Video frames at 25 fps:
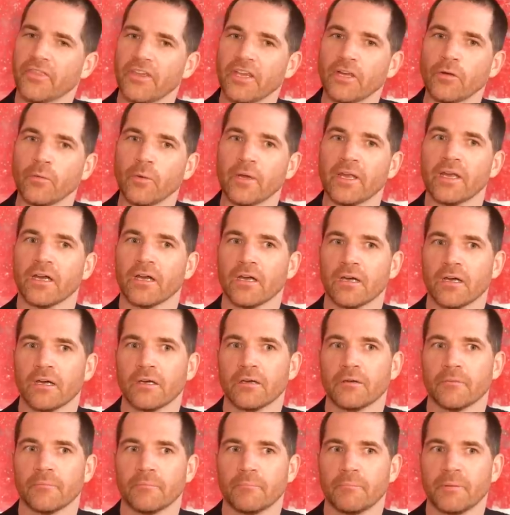think we
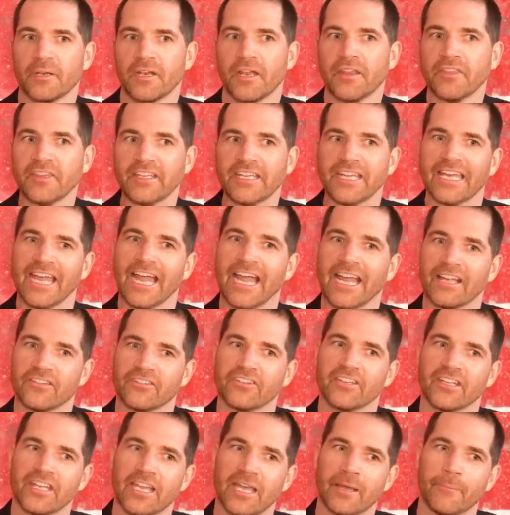are, but I think it
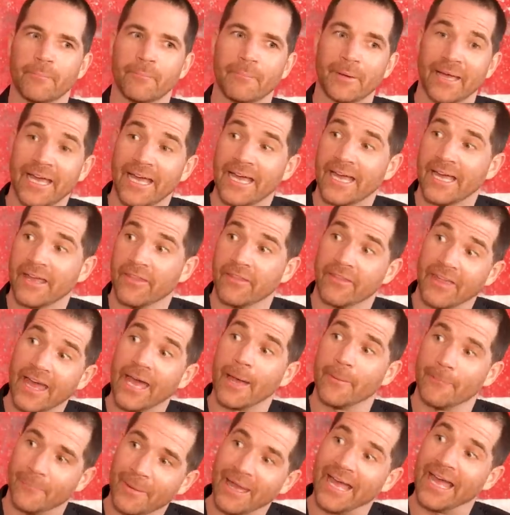had to get bad
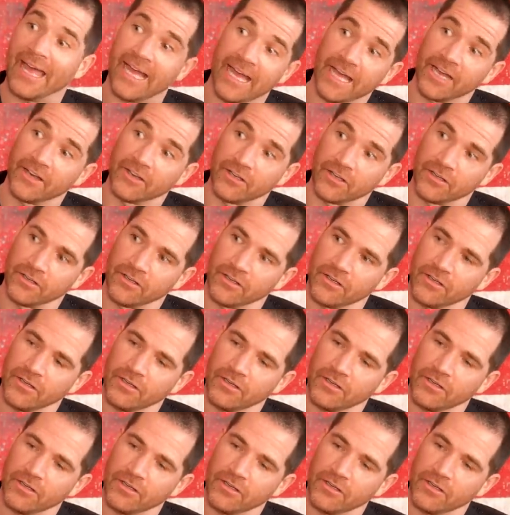that has bad. To.